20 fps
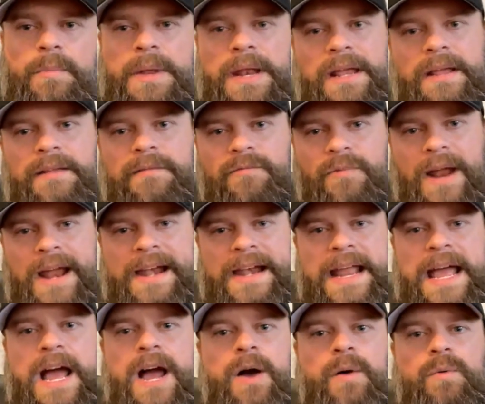but right
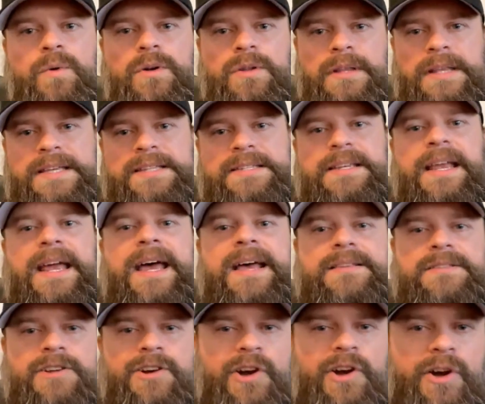now we'll list it
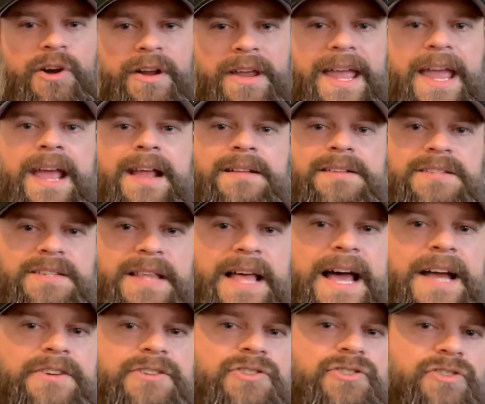as a
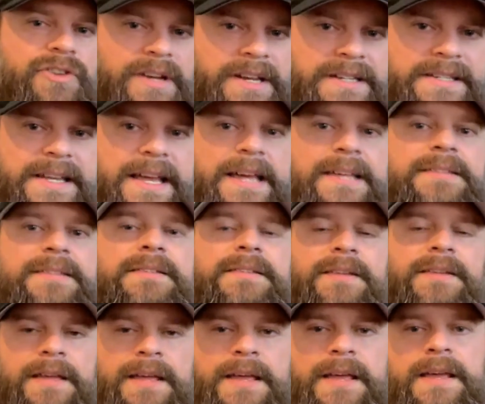hurricane/trick test.